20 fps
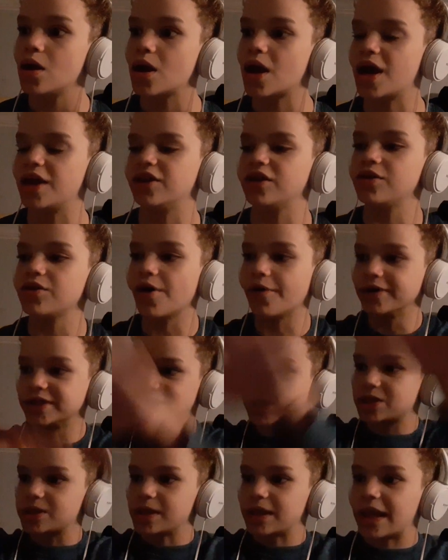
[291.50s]
And then there was
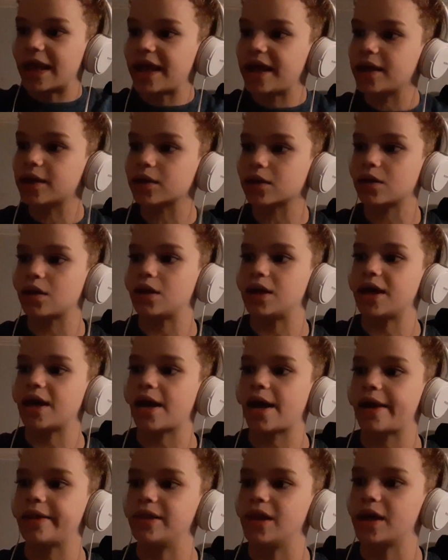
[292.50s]
this lake, and it
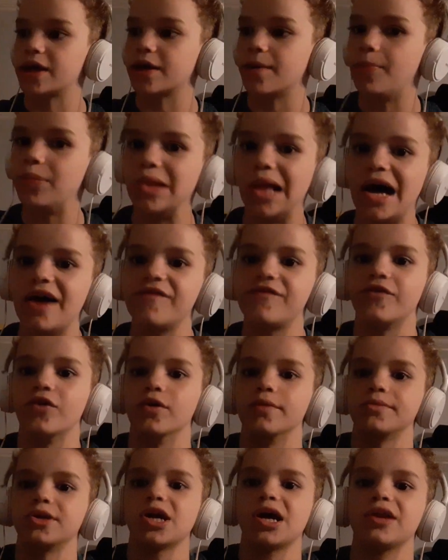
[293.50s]
had like a
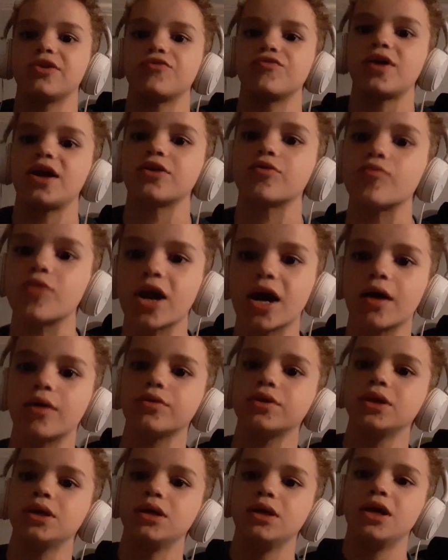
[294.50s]
platform you had to run
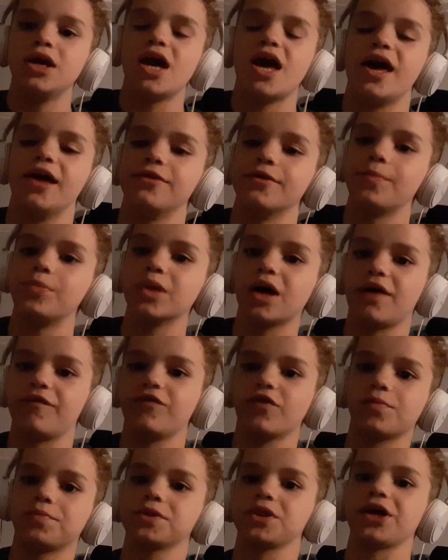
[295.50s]
around, and the
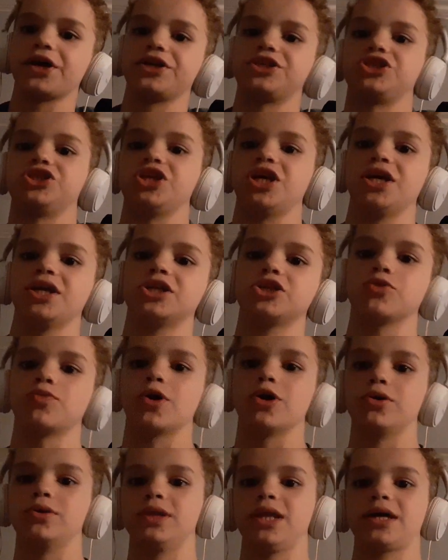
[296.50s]
platform would like shake to
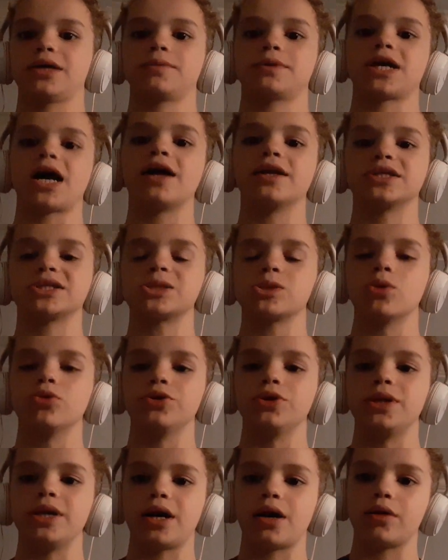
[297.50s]
where it like kind of slow
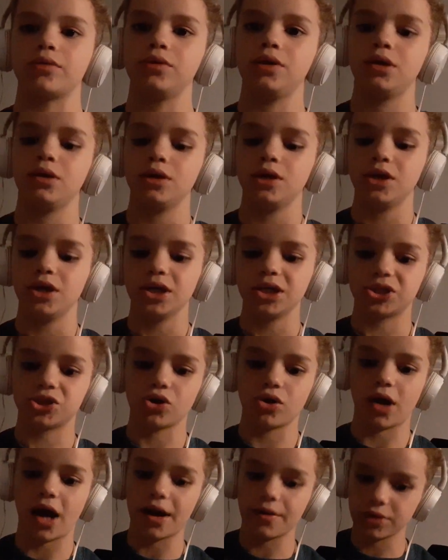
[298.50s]
you down. So
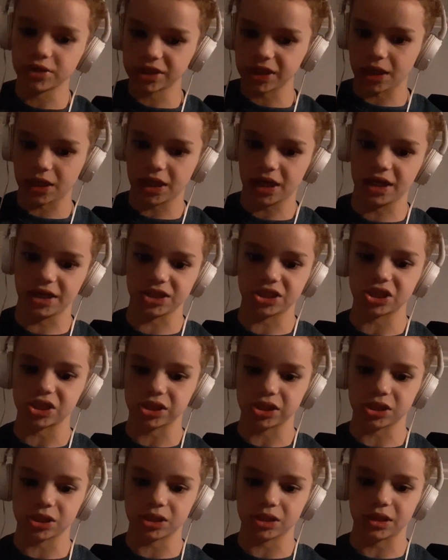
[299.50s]
I was
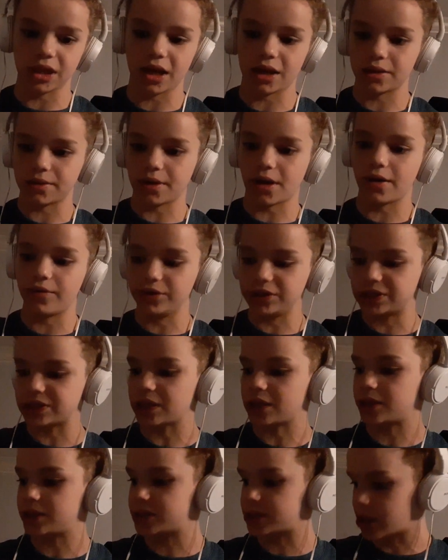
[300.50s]
like I was
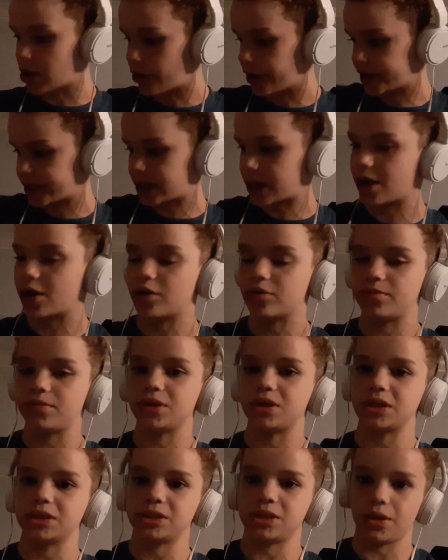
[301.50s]
like slowing down
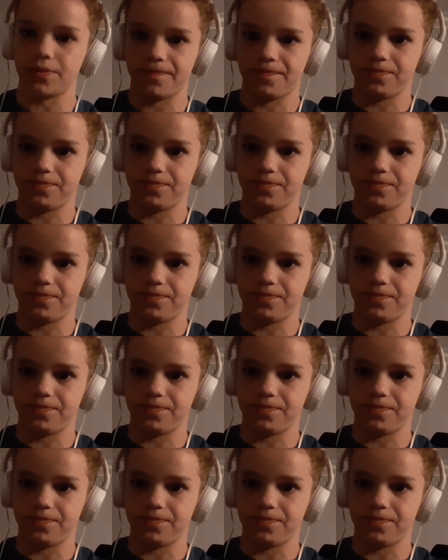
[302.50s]
because the